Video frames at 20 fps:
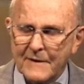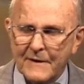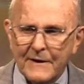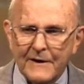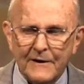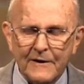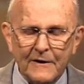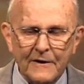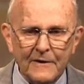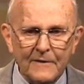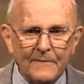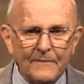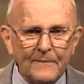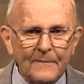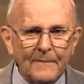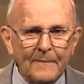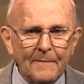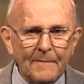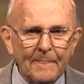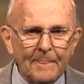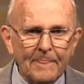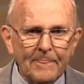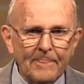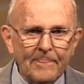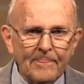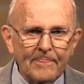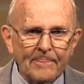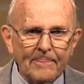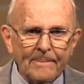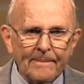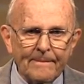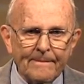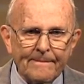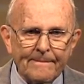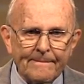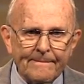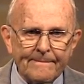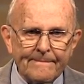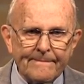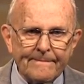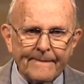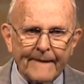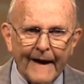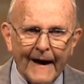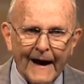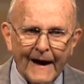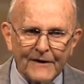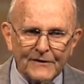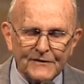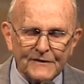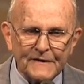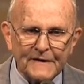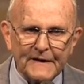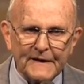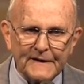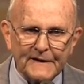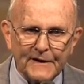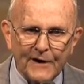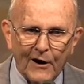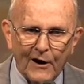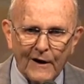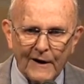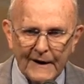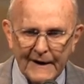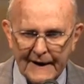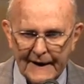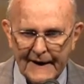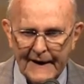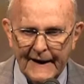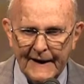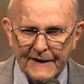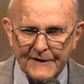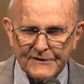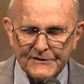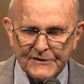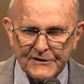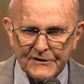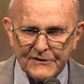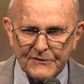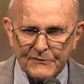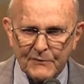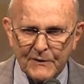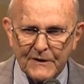hear as the Dark Ages.